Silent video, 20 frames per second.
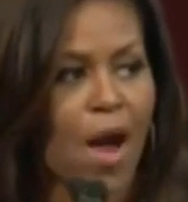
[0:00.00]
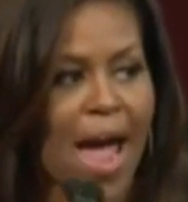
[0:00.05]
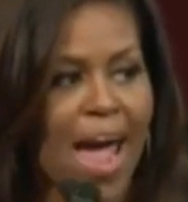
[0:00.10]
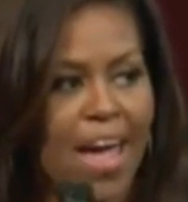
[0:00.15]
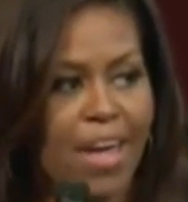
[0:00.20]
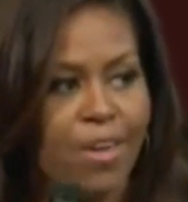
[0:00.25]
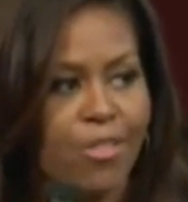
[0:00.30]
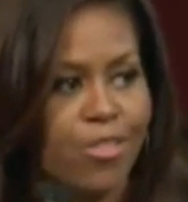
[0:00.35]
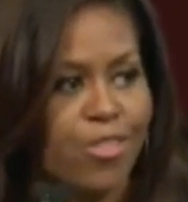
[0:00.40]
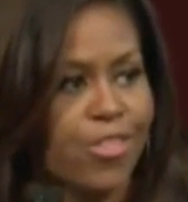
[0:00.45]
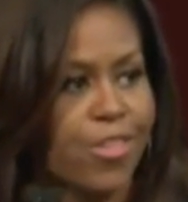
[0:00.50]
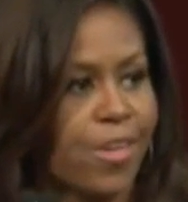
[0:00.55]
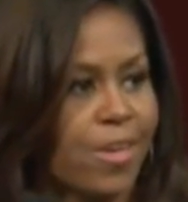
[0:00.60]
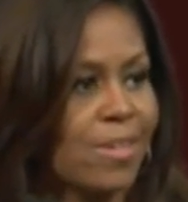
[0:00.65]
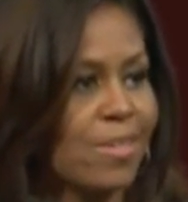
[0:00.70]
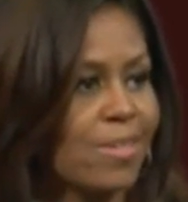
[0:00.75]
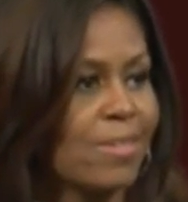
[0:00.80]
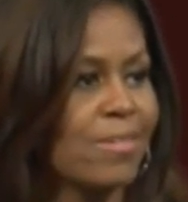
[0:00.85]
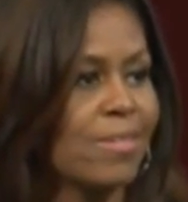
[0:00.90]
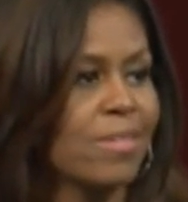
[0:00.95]
8th,
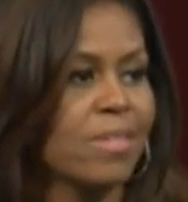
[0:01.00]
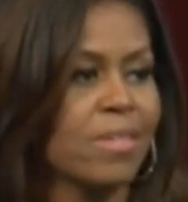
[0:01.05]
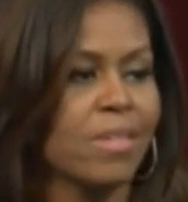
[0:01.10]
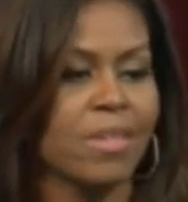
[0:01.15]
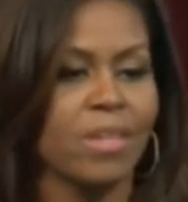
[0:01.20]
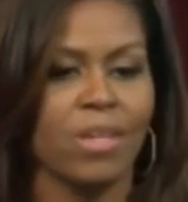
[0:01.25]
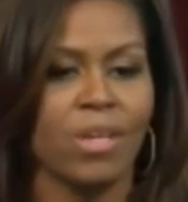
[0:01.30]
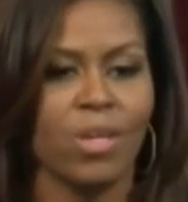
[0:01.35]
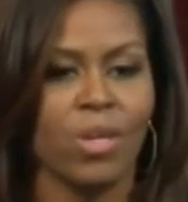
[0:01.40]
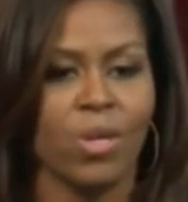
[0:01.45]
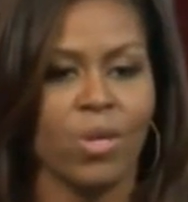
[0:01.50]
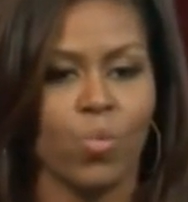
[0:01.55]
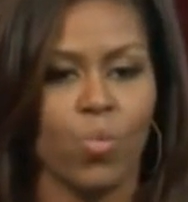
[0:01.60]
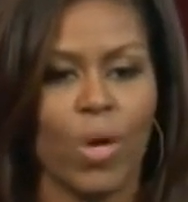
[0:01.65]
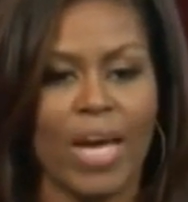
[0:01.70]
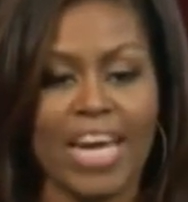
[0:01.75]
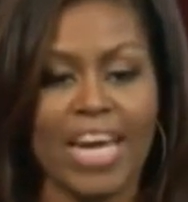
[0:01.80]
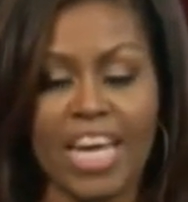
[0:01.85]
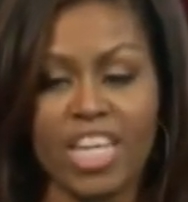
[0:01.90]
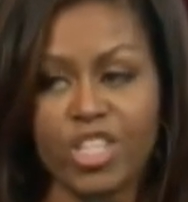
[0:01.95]

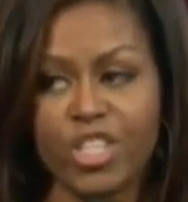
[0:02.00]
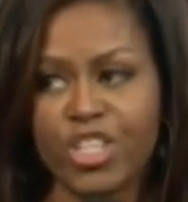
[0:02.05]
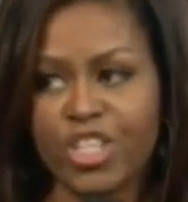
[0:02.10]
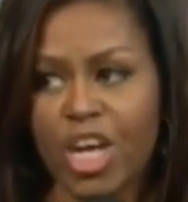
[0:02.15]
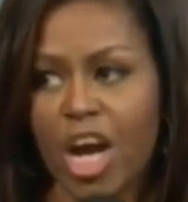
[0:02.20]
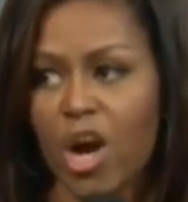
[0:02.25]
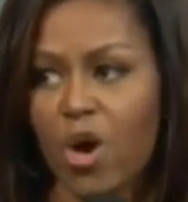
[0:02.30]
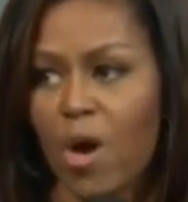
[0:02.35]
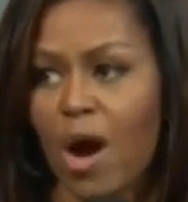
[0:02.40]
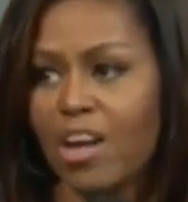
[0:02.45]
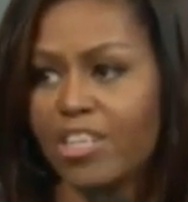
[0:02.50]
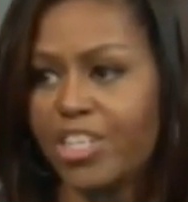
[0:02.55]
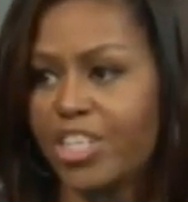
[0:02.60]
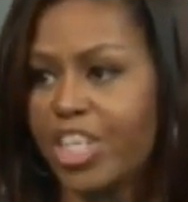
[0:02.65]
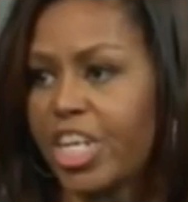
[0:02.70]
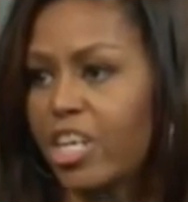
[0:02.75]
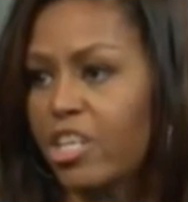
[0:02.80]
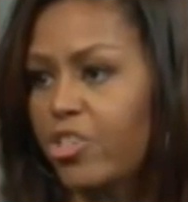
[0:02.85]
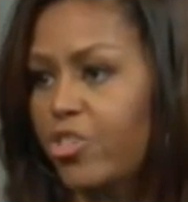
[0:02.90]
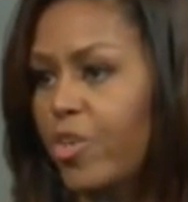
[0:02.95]
we can show our
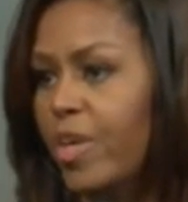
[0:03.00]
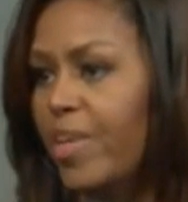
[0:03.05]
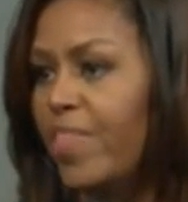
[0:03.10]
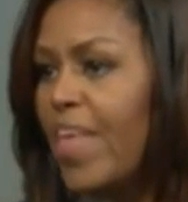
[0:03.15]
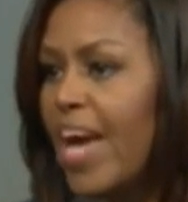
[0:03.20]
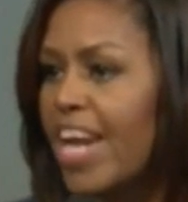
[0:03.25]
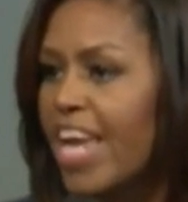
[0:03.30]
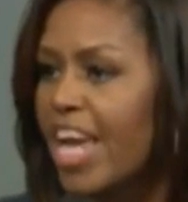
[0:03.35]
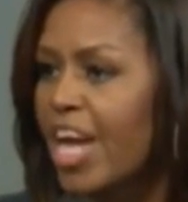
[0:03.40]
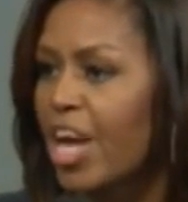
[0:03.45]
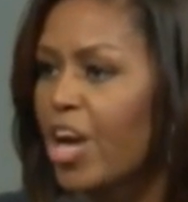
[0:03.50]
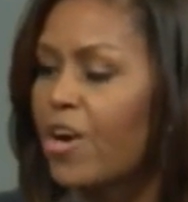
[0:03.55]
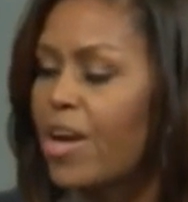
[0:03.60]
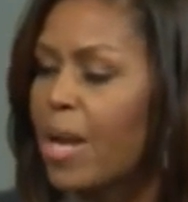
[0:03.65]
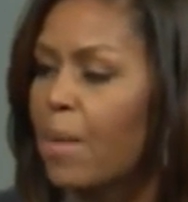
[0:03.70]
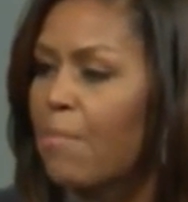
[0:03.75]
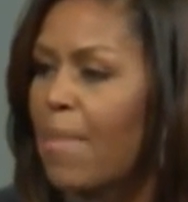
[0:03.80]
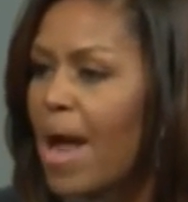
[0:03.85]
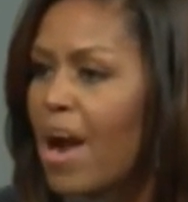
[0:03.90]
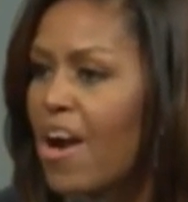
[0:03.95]
children that here in
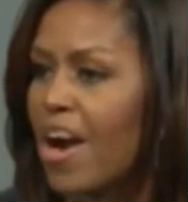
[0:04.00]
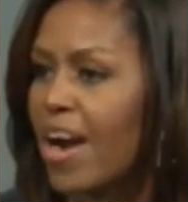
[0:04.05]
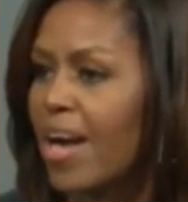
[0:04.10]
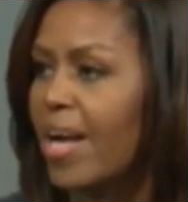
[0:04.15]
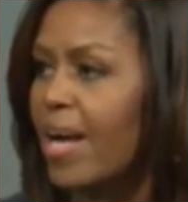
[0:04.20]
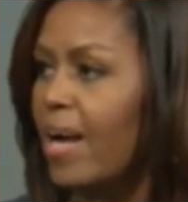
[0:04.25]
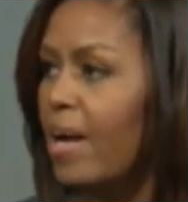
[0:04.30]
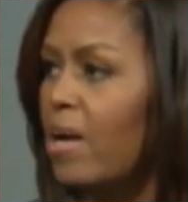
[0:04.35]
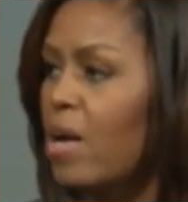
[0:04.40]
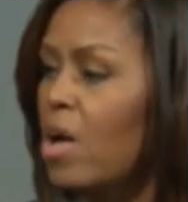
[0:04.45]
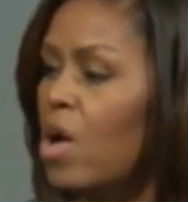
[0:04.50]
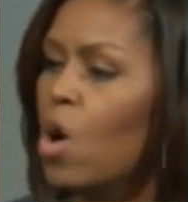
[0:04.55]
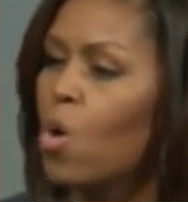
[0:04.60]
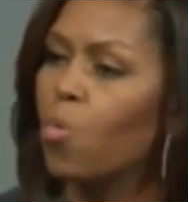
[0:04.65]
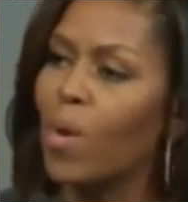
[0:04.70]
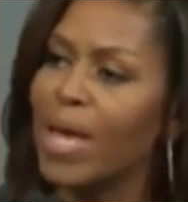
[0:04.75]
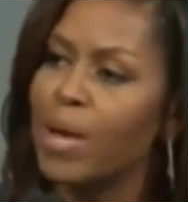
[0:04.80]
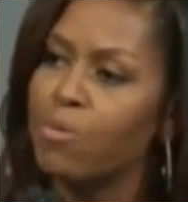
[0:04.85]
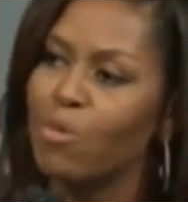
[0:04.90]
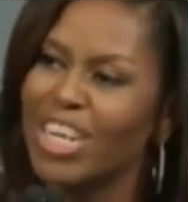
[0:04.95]
America,
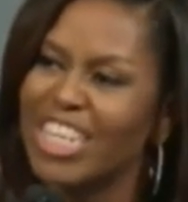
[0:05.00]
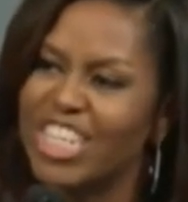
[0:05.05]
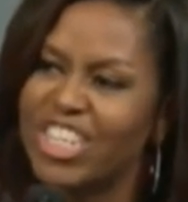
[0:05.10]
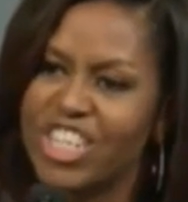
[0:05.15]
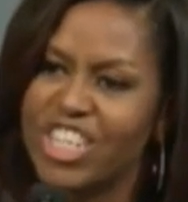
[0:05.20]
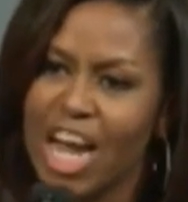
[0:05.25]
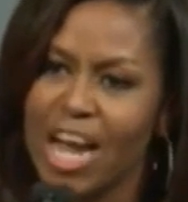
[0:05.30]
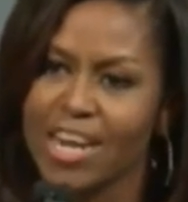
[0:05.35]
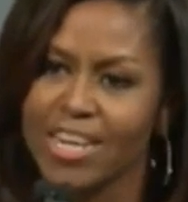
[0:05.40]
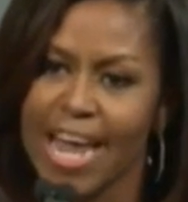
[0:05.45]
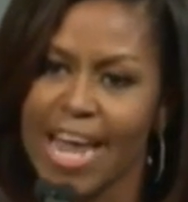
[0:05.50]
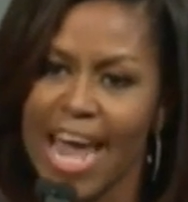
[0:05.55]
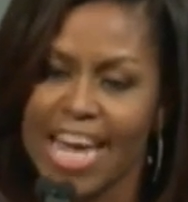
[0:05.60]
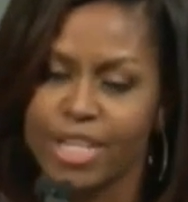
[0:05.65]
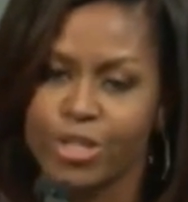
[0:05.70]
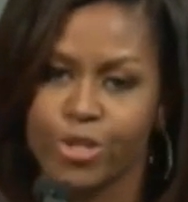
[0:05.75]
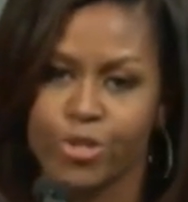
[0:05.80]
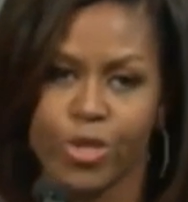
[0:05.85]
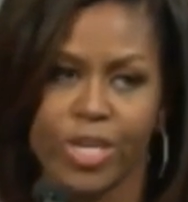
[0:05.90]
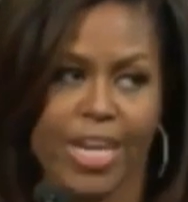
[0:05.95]
we reject
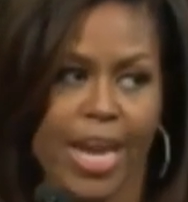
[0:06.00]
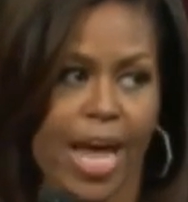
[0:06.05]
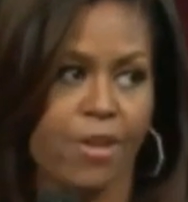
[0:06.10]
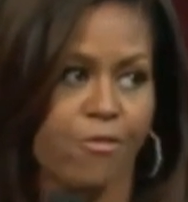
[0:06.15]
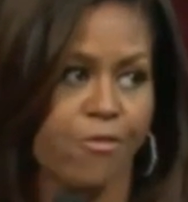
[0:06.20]
hatred and